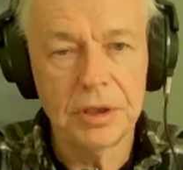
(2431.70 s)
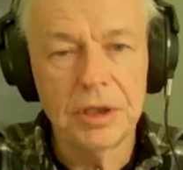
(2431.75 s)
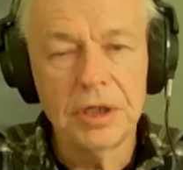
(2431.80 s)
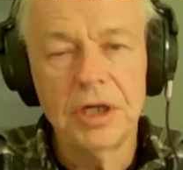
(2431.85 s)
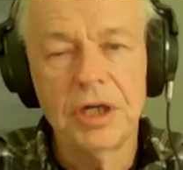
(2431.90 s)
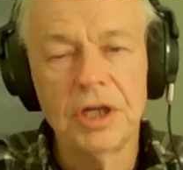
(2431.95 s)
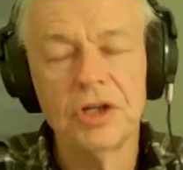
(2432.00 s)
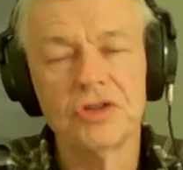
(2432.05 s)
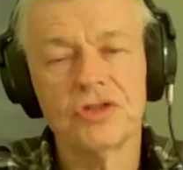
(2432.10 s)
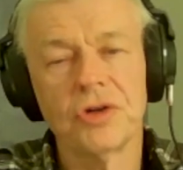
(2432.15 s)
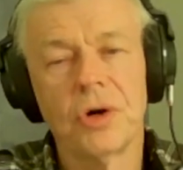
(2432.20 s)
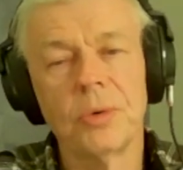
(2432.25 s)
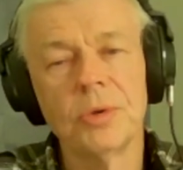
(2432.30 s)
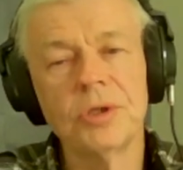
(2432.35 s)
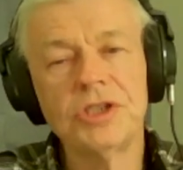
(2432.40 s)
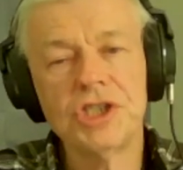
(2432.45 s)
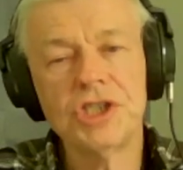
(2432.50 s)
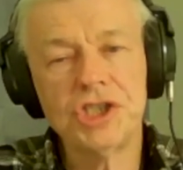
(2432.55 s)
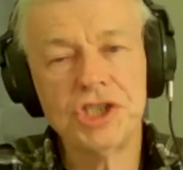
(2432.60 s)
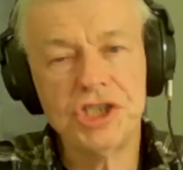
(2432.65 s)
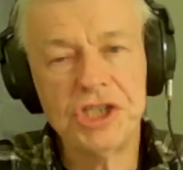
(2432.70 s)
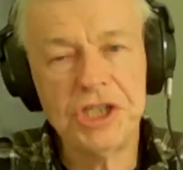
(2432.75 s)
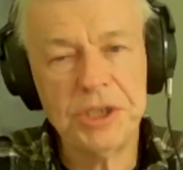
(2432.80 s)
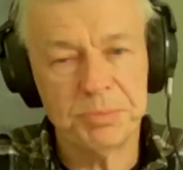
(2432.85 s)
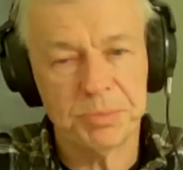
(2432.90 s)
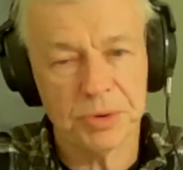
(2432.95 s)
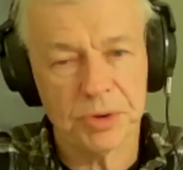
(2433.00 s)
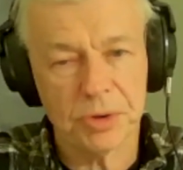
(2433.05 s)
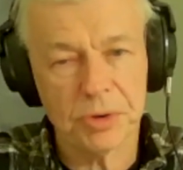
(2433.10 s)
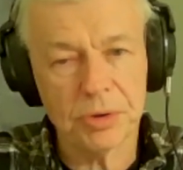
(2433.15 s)
it is always
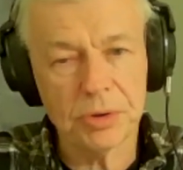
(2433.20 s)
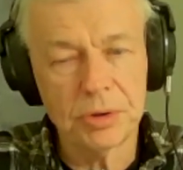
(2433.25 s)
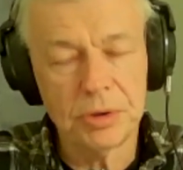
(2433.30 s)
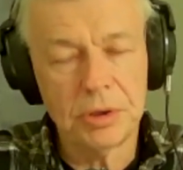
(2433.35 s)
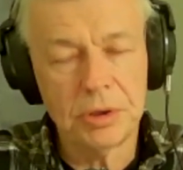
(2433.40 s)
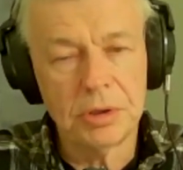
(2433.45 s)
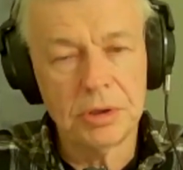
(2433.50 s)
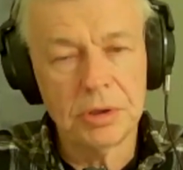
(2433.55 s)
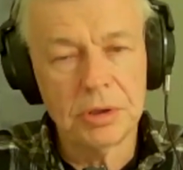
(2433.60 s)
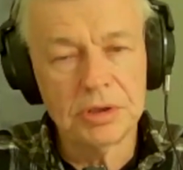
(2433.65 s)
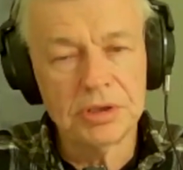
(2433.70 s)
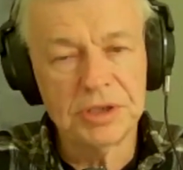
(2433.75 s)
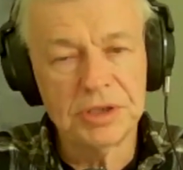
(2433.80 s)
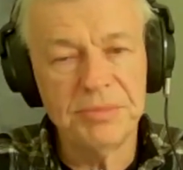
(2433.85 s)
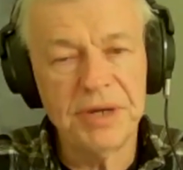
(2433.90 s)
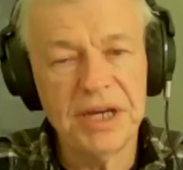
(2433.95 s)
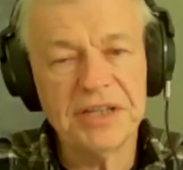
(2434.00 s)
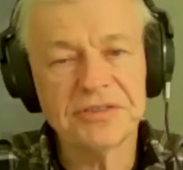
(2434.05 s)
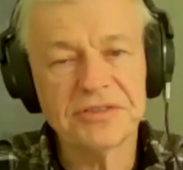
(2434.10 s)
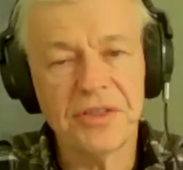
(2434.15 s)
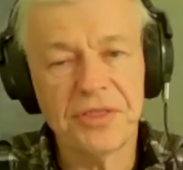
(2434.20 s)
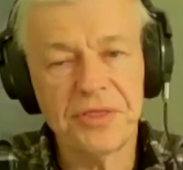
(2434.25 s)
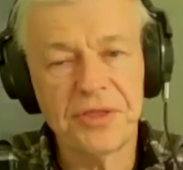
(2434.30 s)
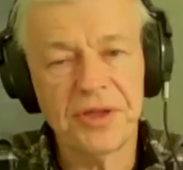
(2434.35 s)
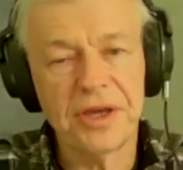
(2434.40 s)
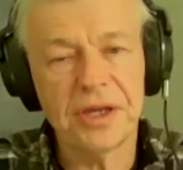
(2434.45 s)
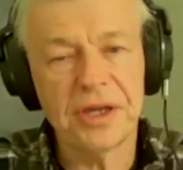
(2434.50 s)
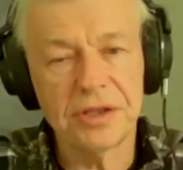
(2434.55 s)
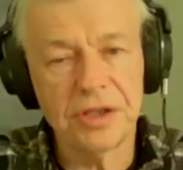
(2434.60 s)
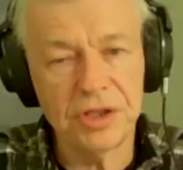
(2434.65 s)
cheaper to make the
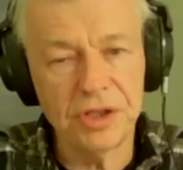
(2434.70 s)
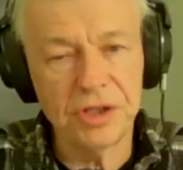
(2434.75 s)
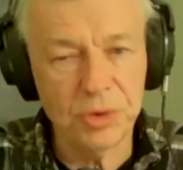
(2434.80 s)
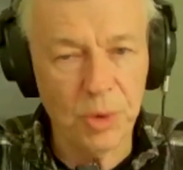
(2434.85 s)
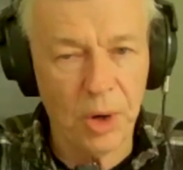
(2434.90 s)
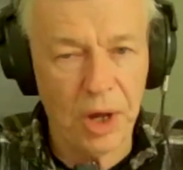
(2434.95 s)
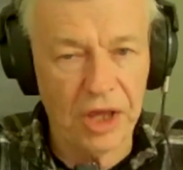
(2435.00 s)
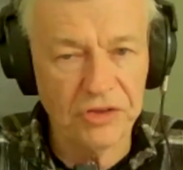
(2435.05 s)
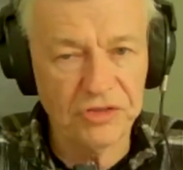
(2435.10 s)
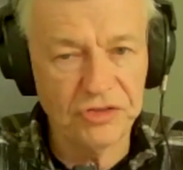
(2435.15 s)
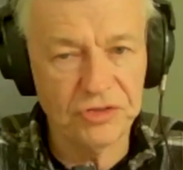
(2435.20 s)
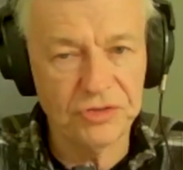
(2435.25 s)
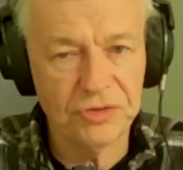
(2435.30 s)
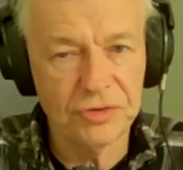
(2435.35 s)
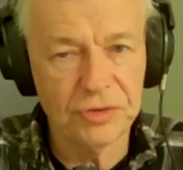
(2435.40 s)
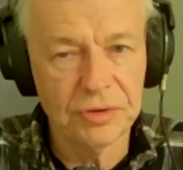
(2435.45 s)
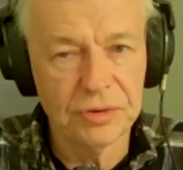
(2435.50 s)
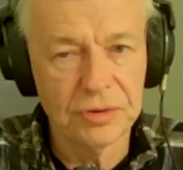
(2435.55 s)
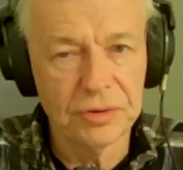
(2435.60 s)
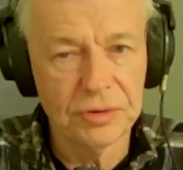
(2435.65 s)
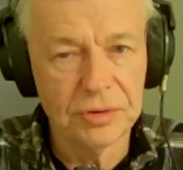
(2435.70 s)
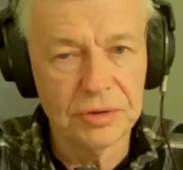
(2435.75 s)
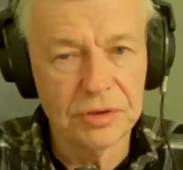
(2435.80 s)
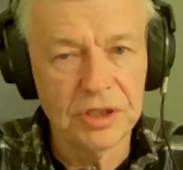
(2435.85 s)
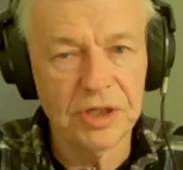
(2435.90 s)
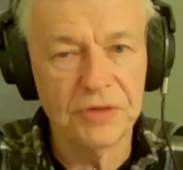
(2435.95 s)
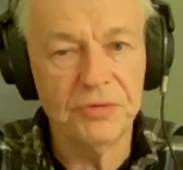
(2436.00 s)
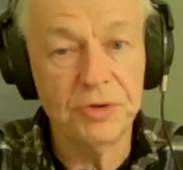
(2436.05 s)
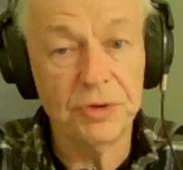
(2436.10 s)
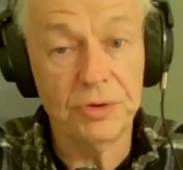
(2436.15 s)
thing in the US
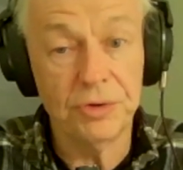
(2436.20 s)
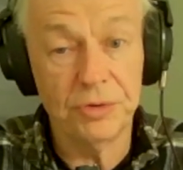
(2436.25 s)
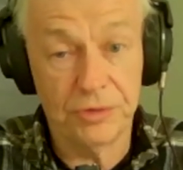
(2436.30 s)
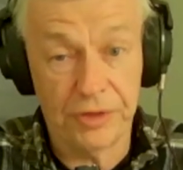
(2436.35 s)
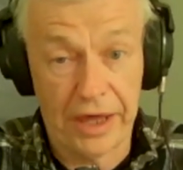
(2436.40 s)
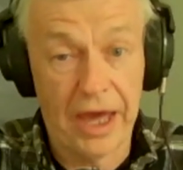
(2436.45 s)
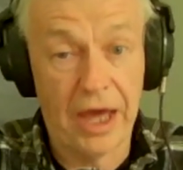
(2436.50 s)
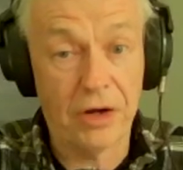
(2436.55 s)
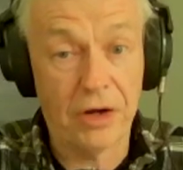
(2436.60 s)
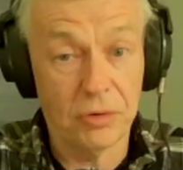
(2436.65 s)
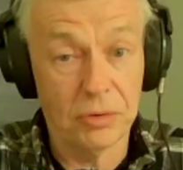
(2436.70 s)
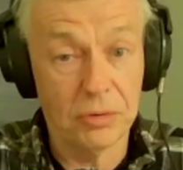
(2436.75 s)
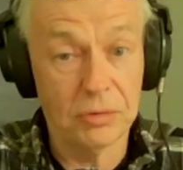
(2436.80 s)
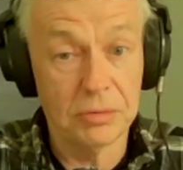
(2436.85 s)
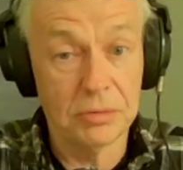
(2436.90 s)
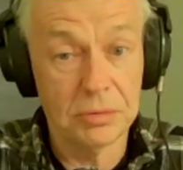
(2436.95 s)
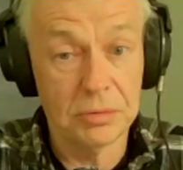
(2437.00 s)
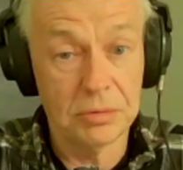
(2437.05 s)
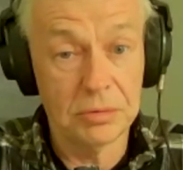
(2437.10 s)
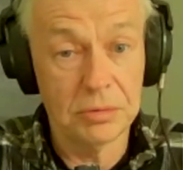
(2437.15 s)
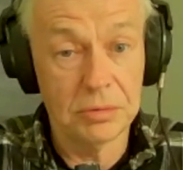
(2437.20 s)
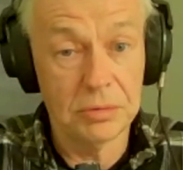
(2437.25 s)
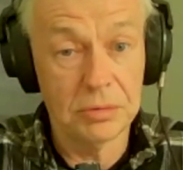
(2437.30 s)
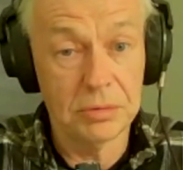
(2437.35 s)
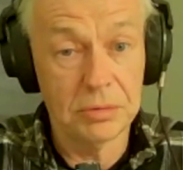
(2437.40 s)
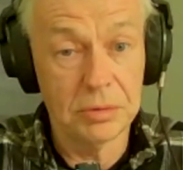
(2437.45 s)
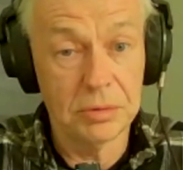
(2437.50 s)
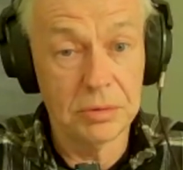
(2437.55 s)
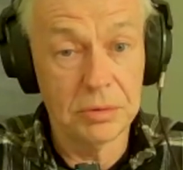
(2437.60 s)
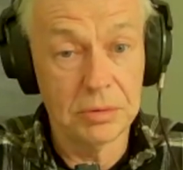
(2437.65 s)
if you do that.
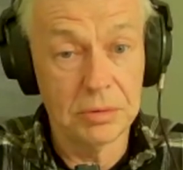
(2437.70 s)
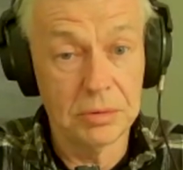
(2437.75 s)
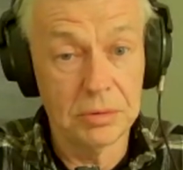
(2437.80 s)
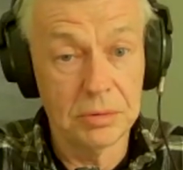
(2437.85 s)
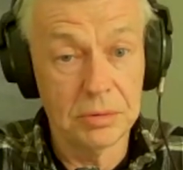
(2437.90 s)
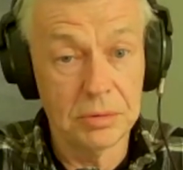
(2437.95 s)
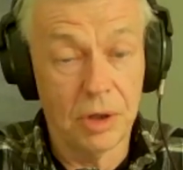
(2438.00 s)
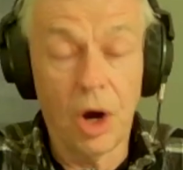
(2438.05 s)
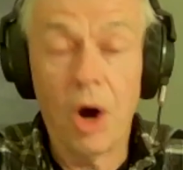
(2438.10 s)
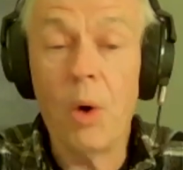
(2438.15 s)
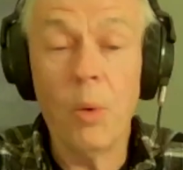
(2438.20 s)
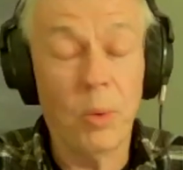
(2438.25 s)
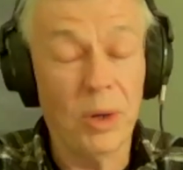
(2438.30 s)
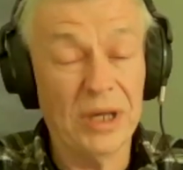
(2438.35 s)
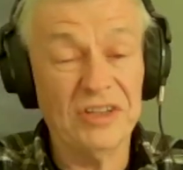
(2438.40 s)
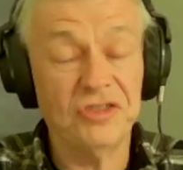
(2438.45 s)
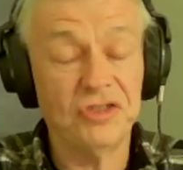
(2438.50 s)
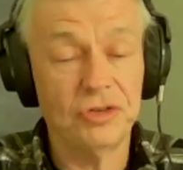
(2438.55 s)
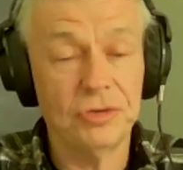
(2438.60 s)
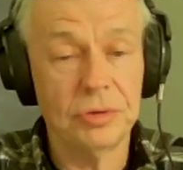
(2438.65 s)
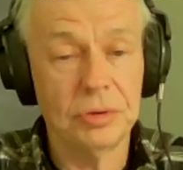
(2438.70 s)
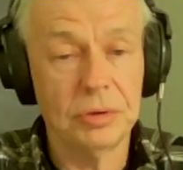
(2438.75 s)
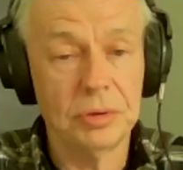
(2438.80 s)
Always.